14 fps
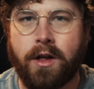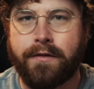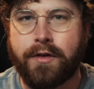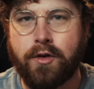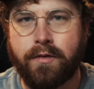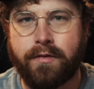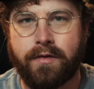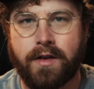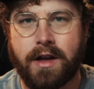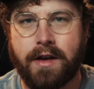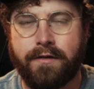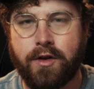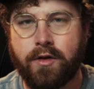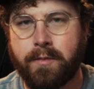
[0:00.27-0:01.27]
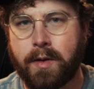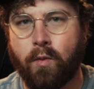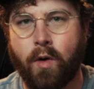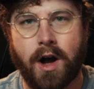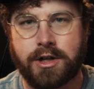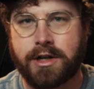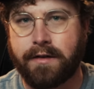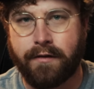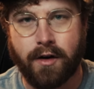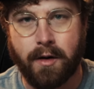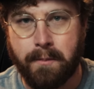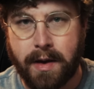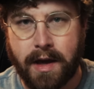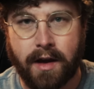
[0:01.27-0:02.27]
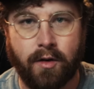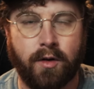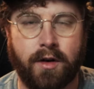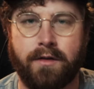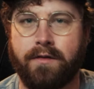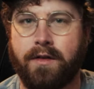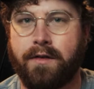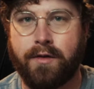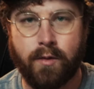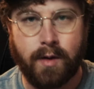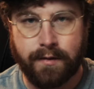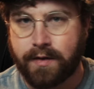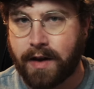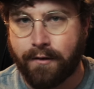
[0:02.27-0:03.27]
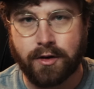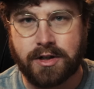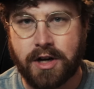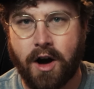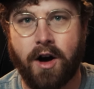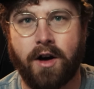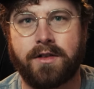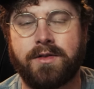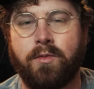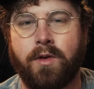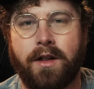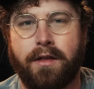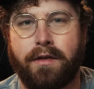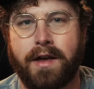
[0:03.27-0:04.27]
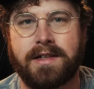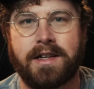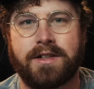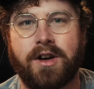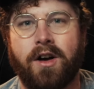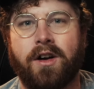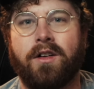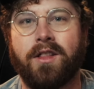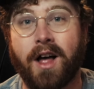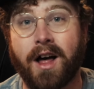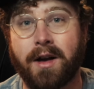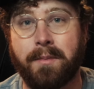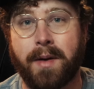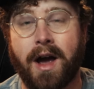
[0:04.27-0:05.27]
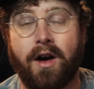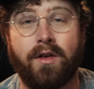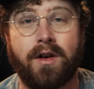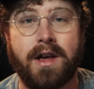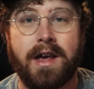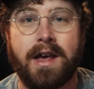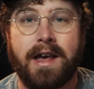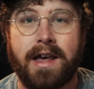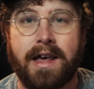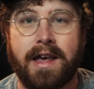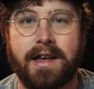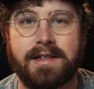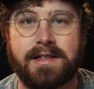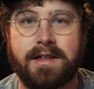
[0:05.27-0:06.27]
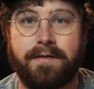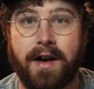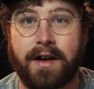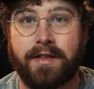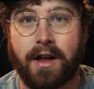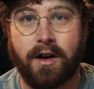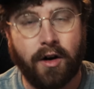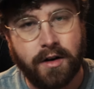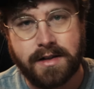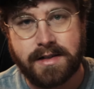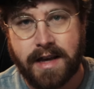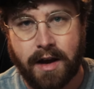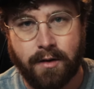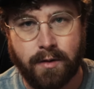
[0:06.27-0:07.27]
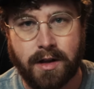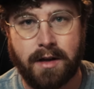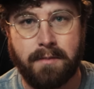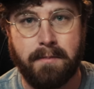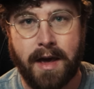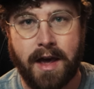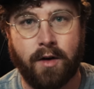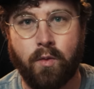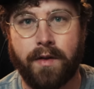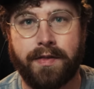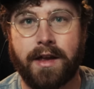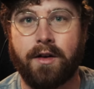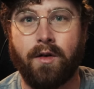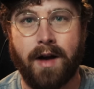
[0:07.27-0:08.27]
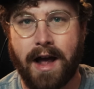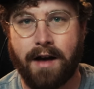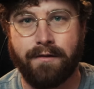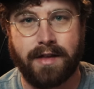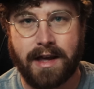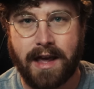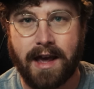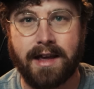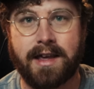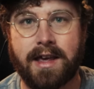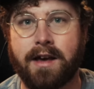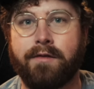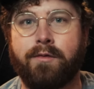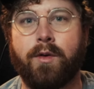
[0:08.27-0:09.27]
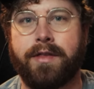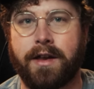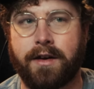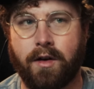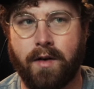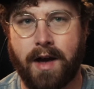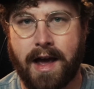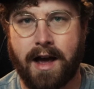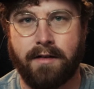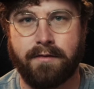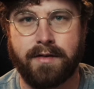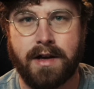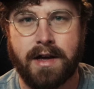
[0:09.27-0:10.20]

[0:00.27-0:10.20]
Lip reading: if you've been watching for a bit, or if we've ever talked, one of the things I talk a lot about is the fact that artists can't really make what they don't have. They can't give what they don't have.